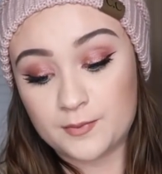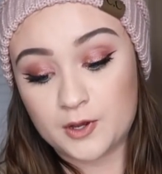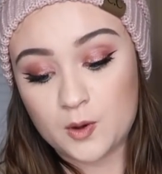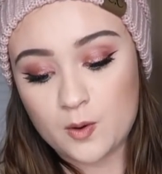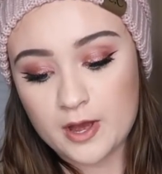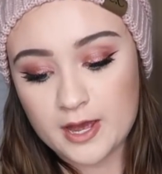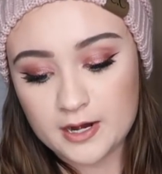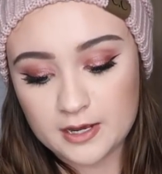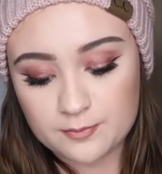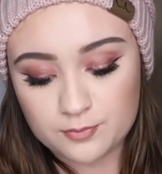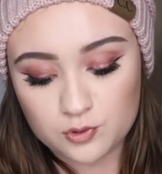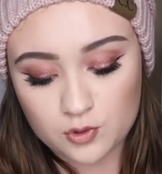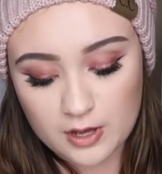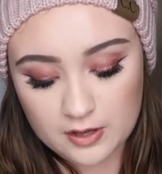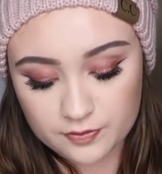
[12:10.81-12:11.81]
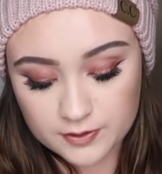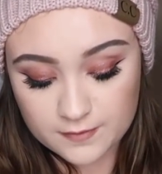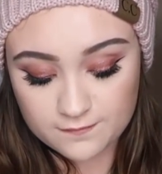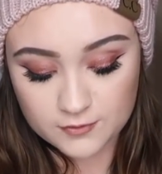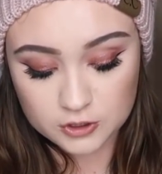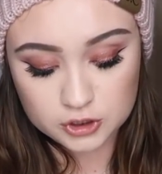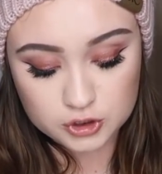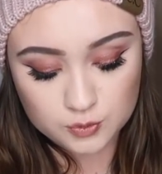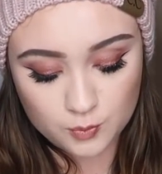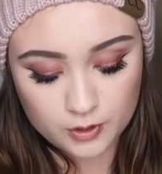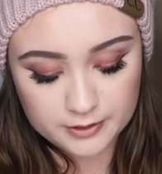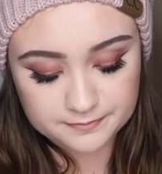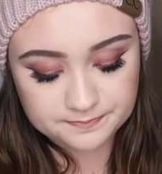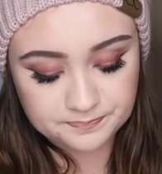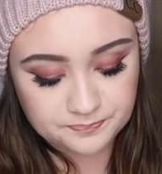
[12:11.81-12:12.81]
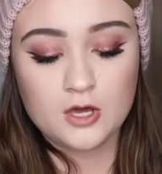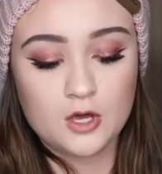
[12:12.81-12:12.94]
gonna go ahead and pull out the first one,